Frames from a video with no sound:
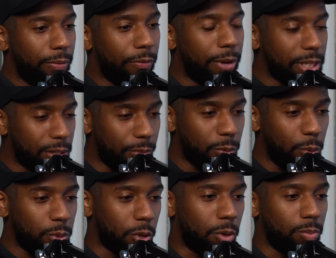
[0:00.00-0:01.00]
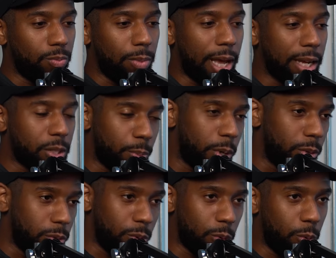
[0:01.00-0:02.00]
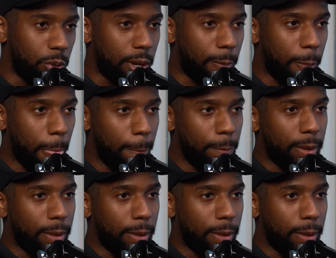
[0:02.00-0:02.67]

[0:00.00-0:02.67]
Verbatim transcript: festivals or expos, you'd call Yeah. them.